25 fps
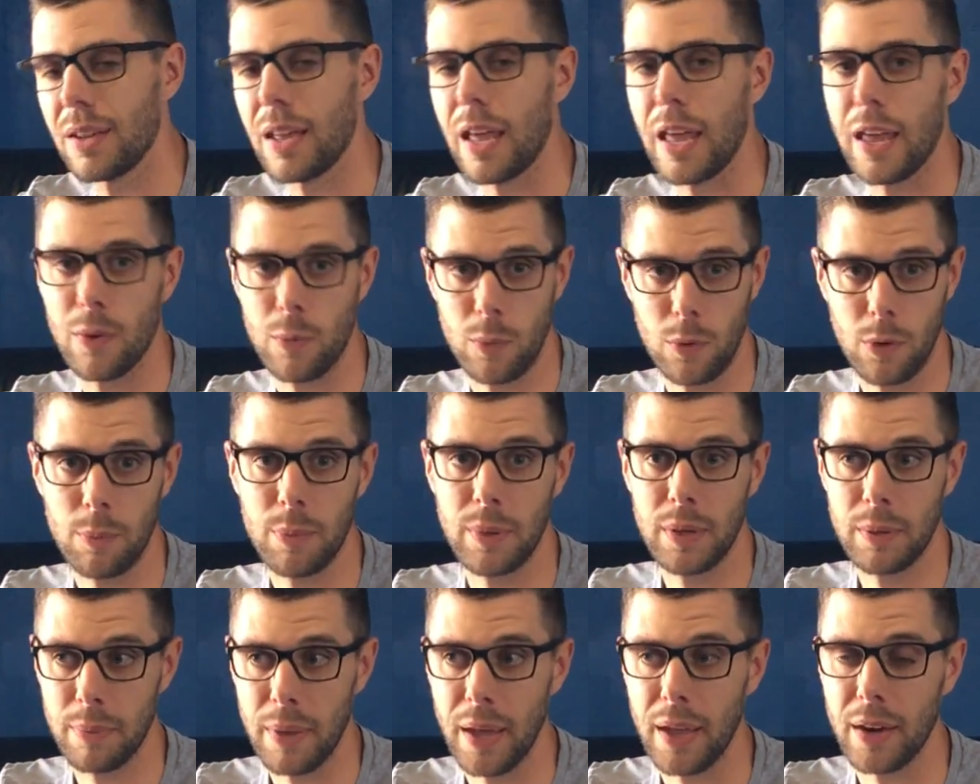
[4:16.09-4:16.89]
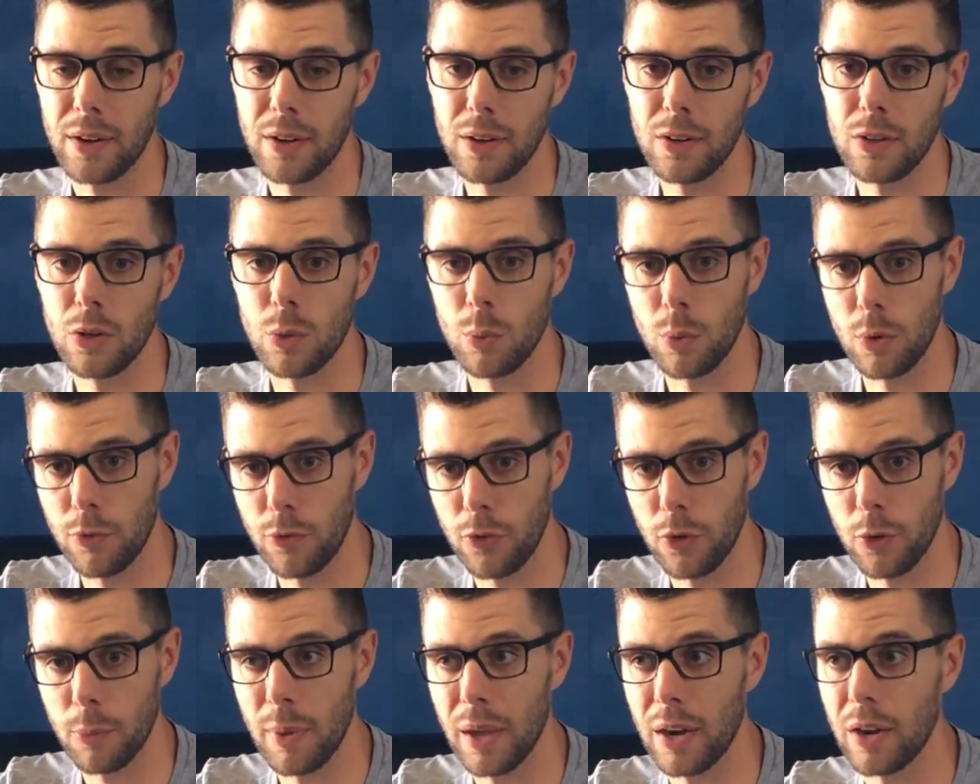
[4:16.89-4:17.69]
It will be better, you will
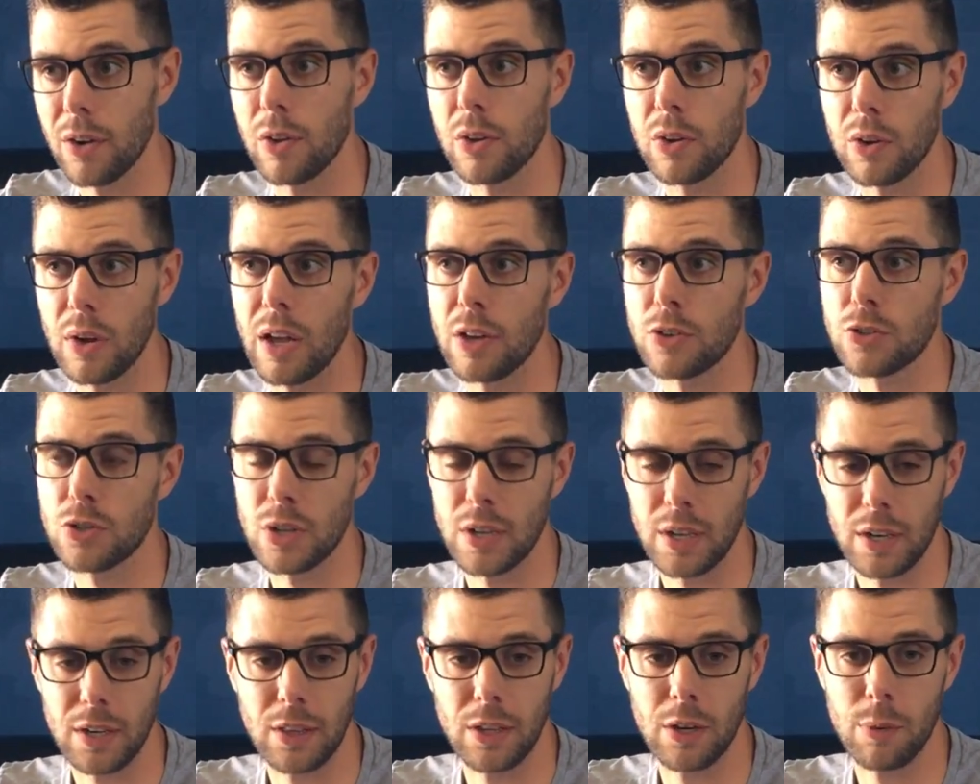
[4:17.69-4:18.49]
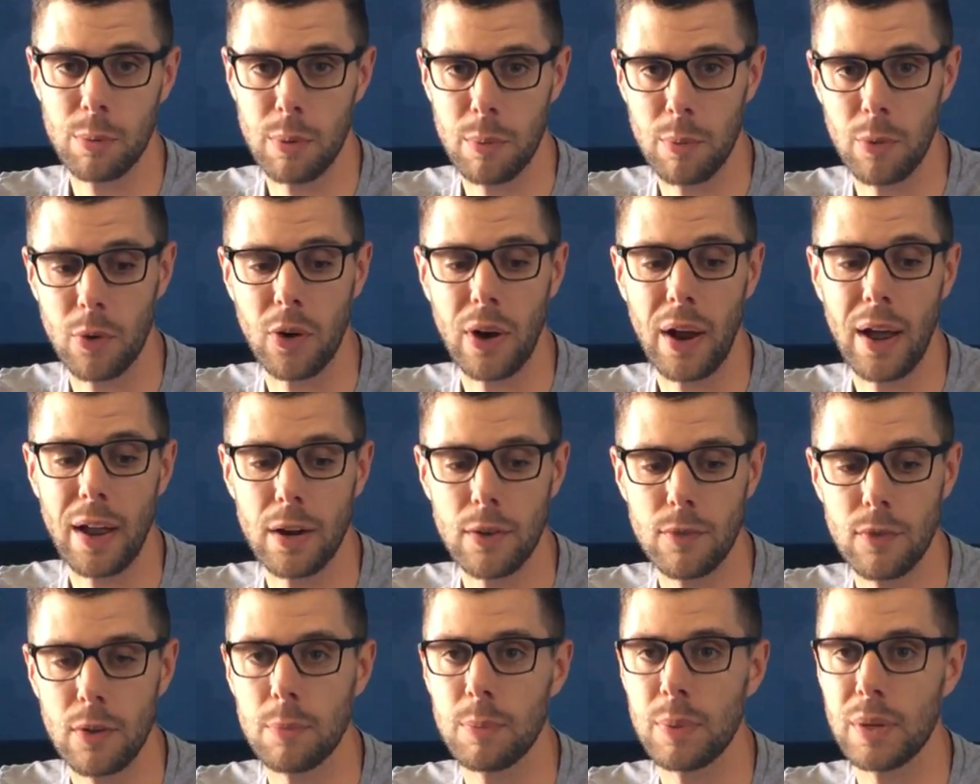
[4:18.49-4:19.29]
feel better, and you'll actually get a little bit more out
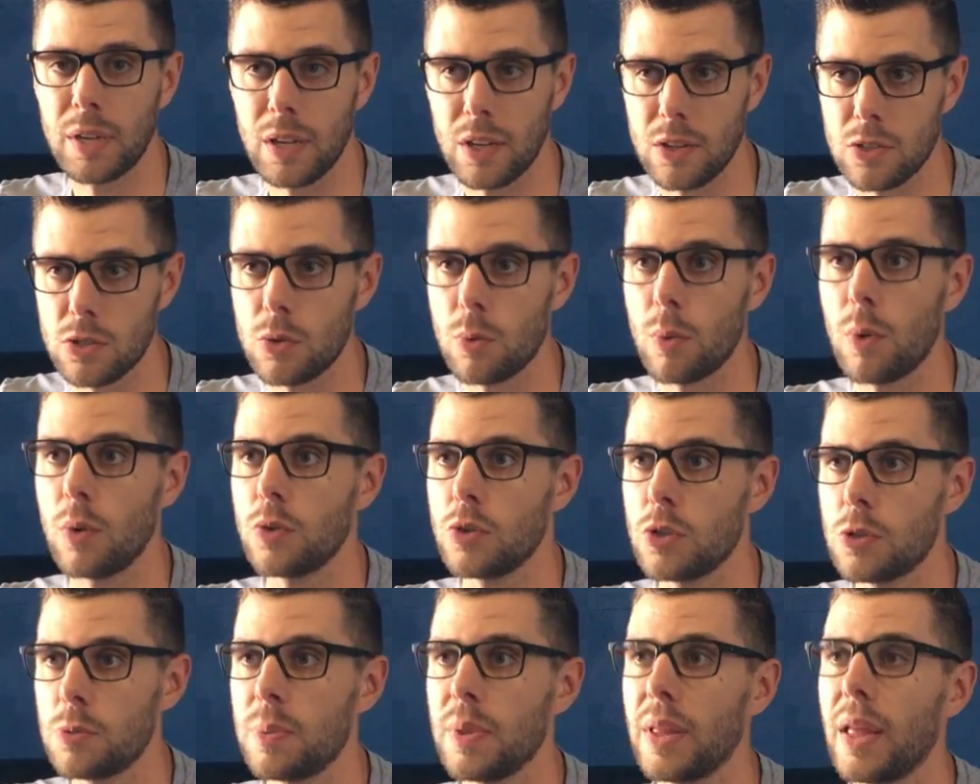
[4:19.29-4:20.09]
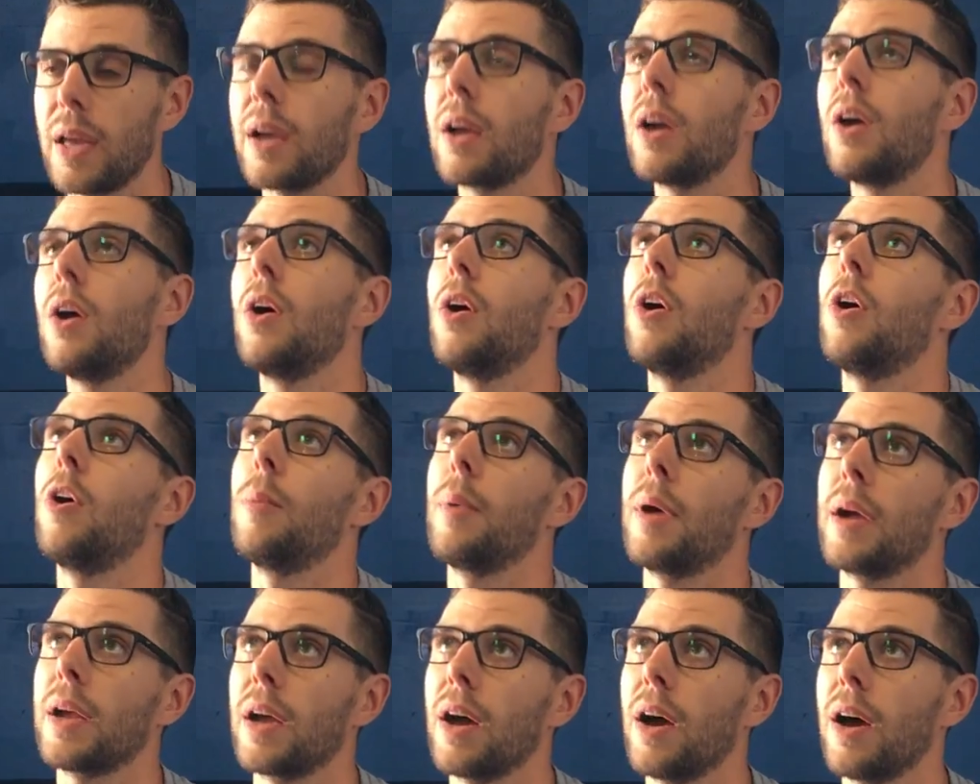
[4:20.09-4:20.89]
of it, because you won't just be like, oh
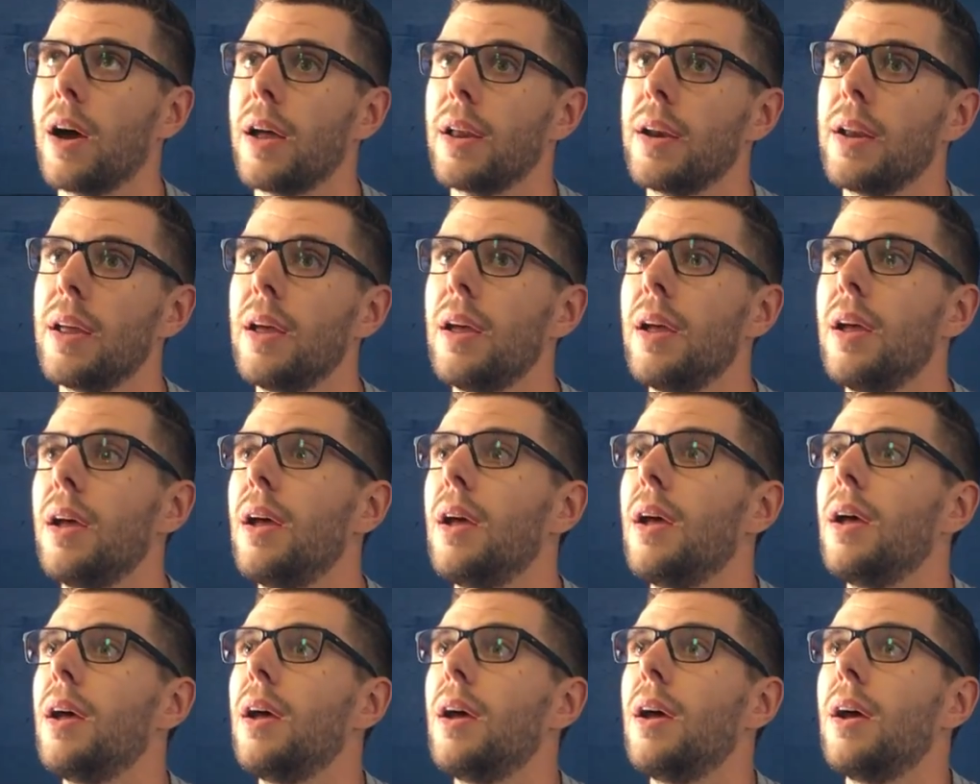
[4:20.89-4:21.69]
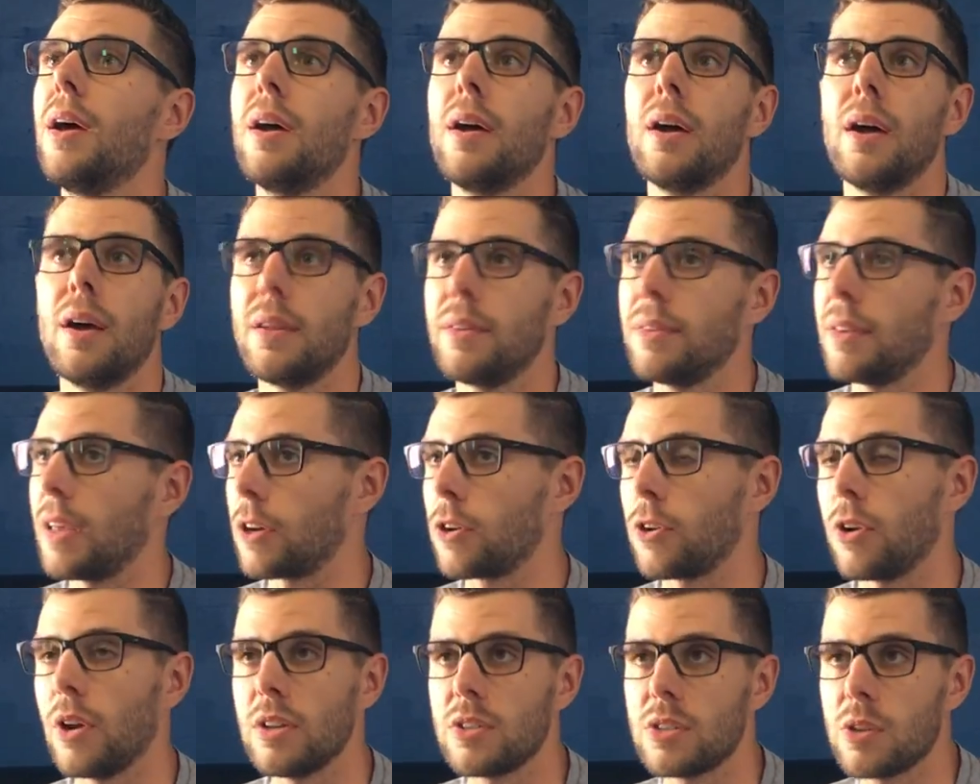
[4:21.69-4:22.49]
my God,
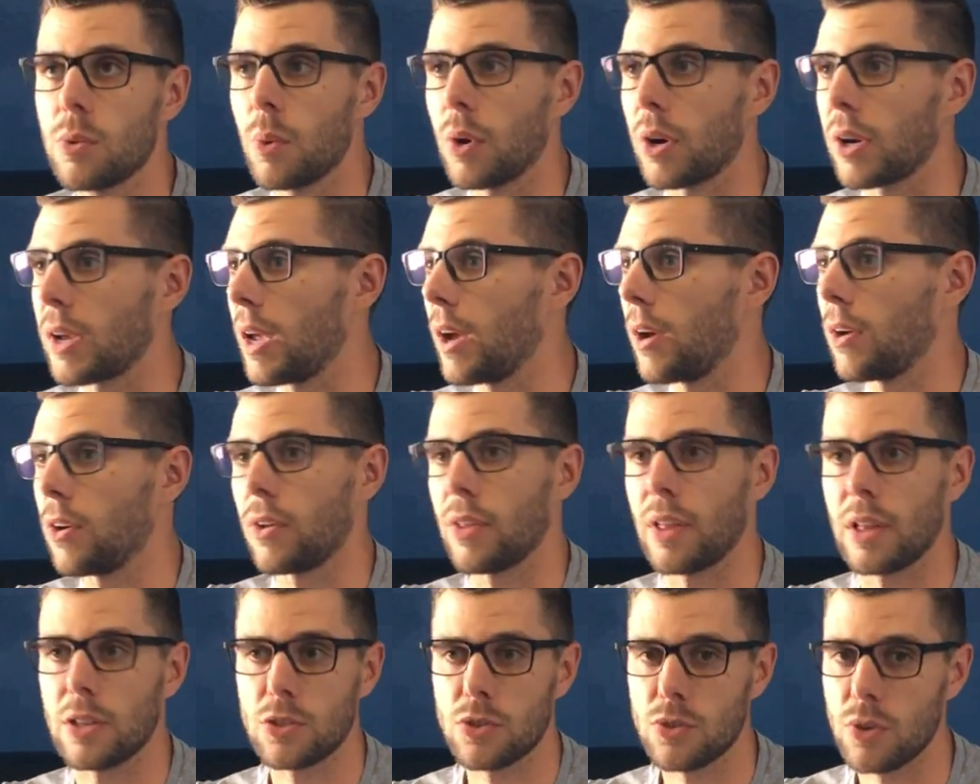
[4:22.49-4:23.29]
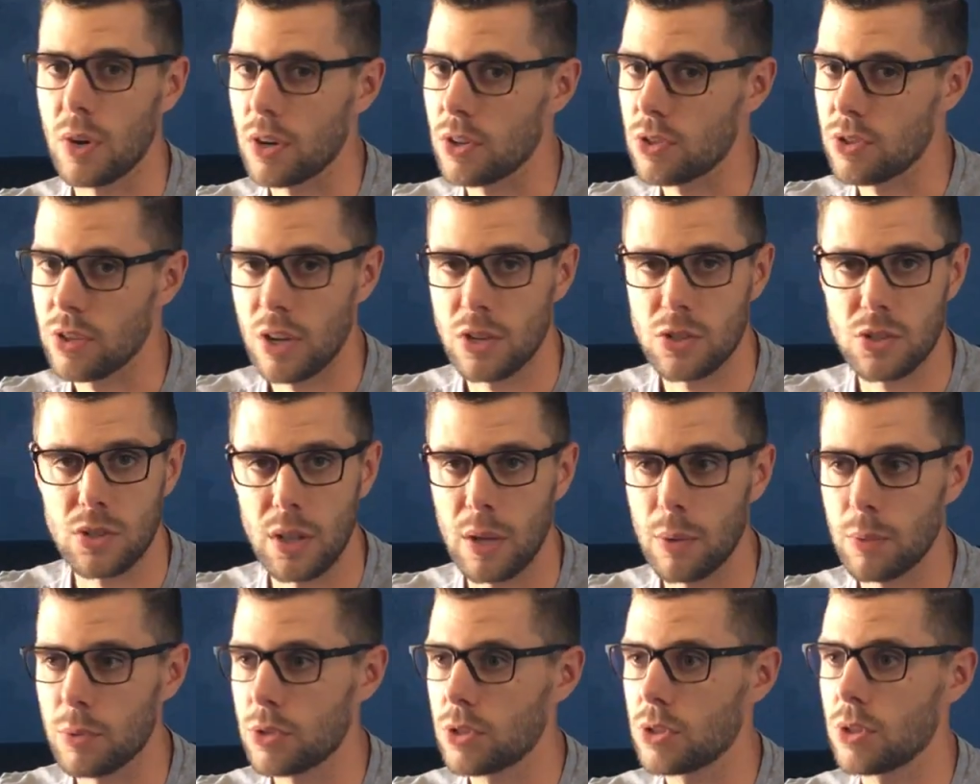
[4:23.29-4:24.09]
that crazy workout or that strength session
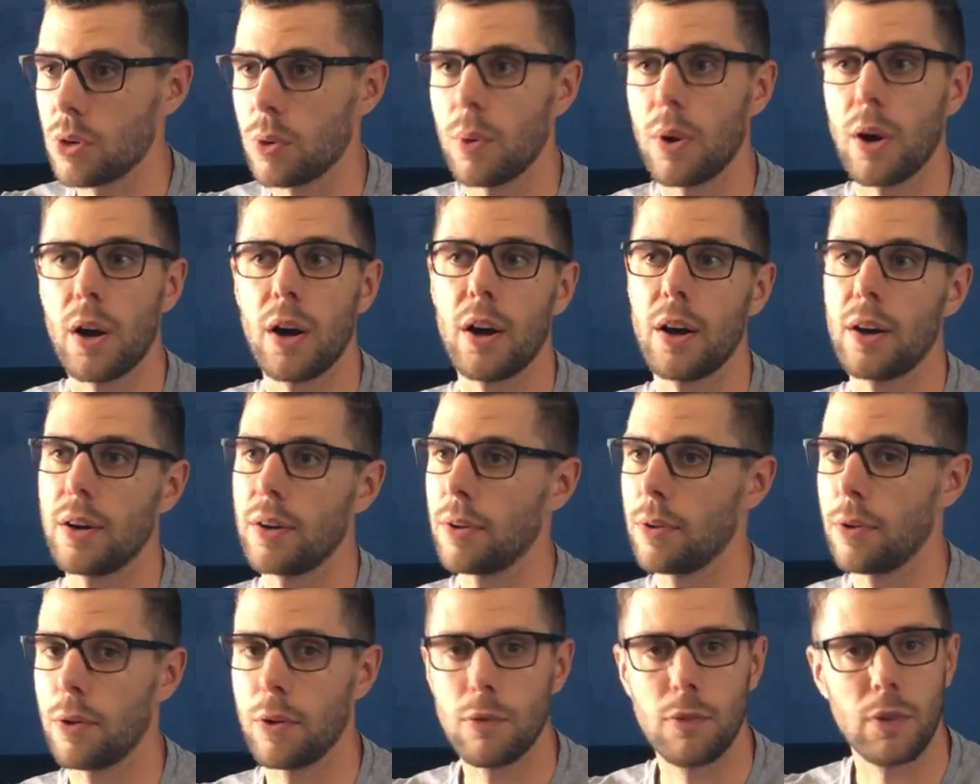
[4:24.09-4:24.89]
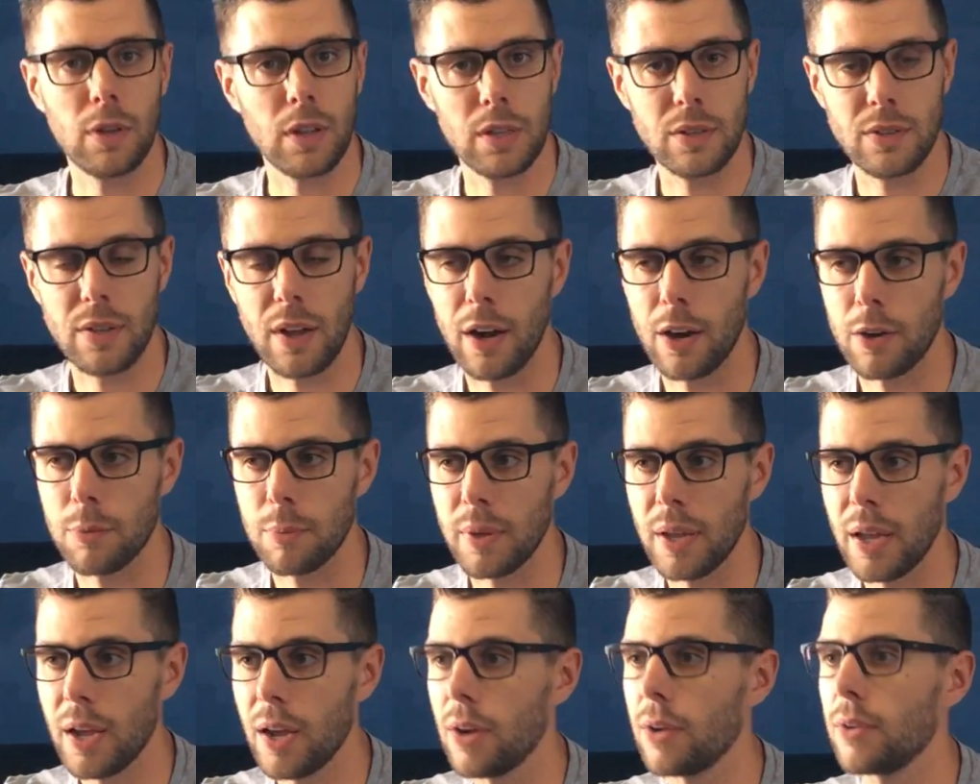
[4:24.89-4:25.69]
that was so hard really tired
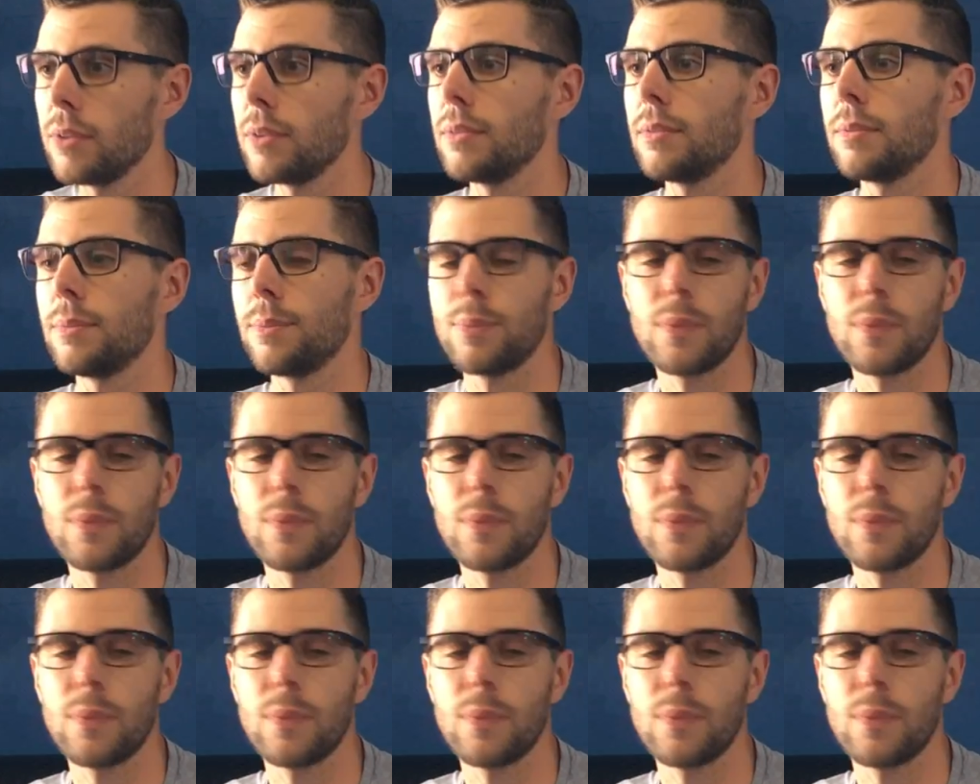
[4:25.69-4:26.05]
me out.